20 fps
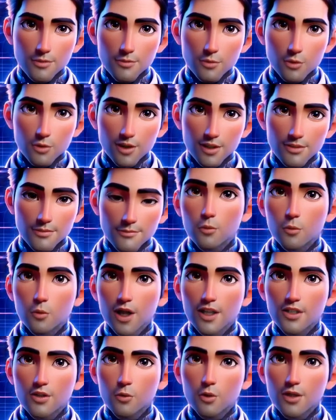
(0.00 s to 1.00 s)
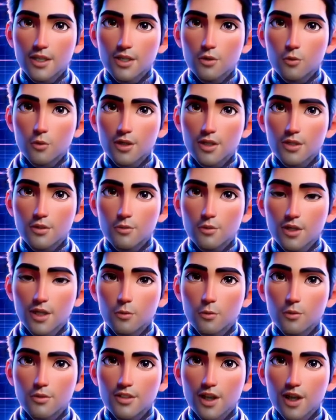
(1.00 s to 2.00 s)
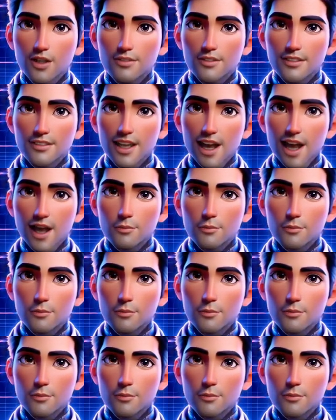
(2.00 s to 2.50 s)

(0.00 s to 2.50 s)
that and say, could you debug this code?